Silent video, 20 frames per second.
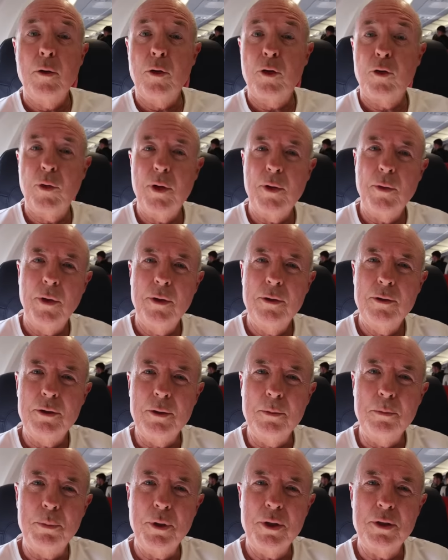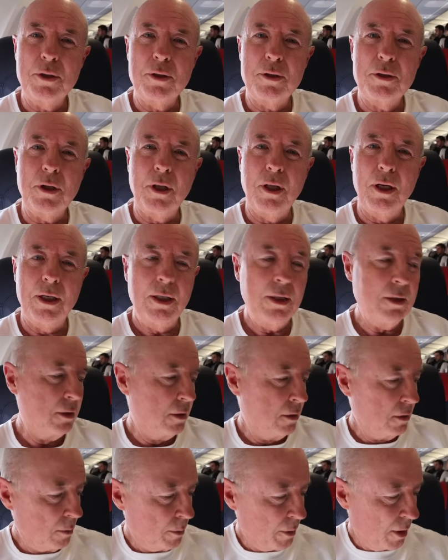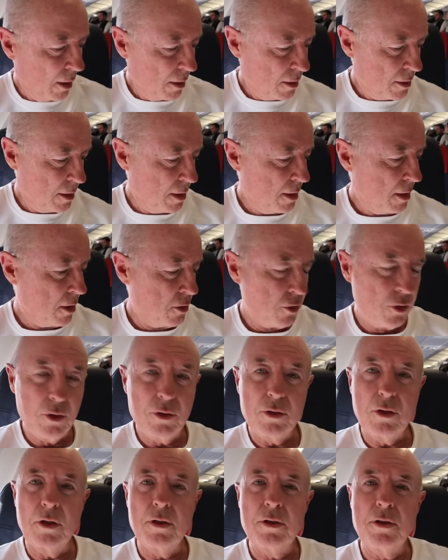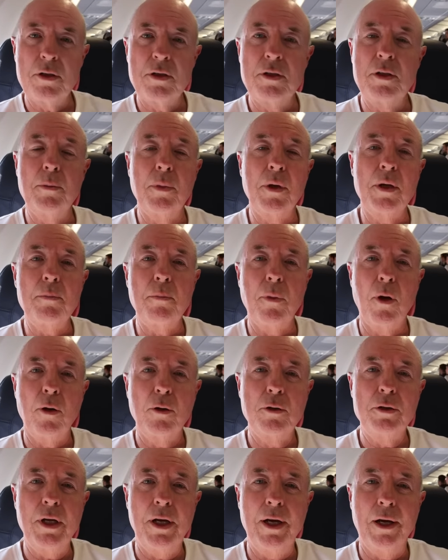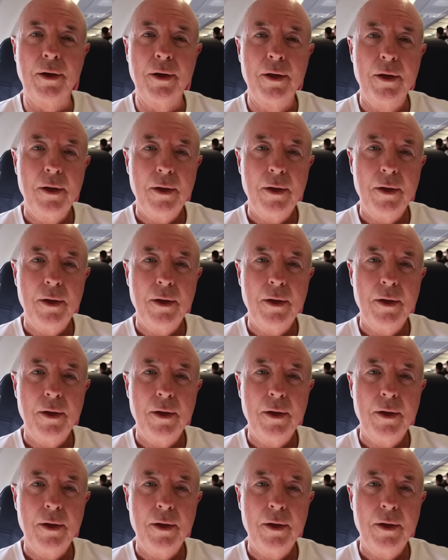There are 3 rows in business class, and the middle seat, as usual, is just simply blocked out.